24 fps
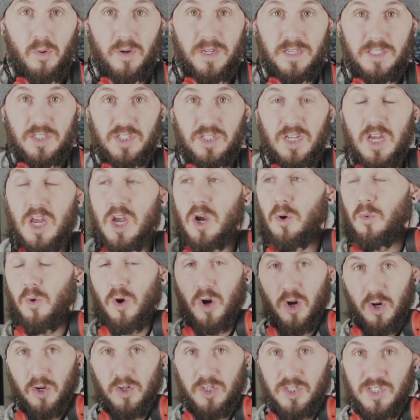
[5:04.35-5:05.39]
points,
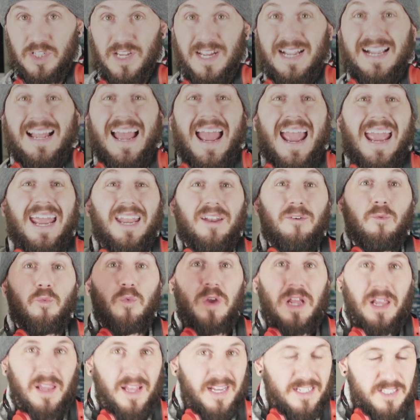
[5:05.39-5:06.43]
rehearse, and
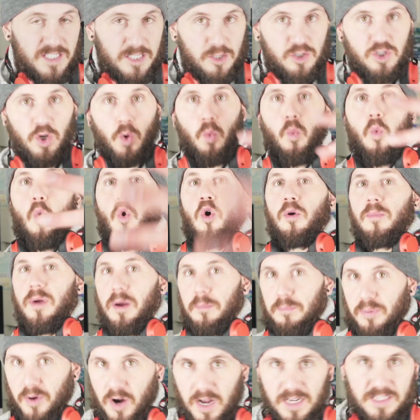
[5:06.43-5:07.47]
realize there's a
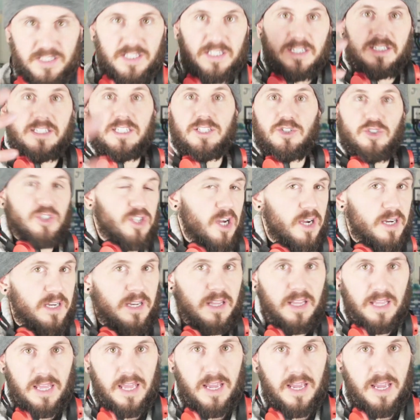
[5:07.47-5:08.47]
warm-up process as you're talking to the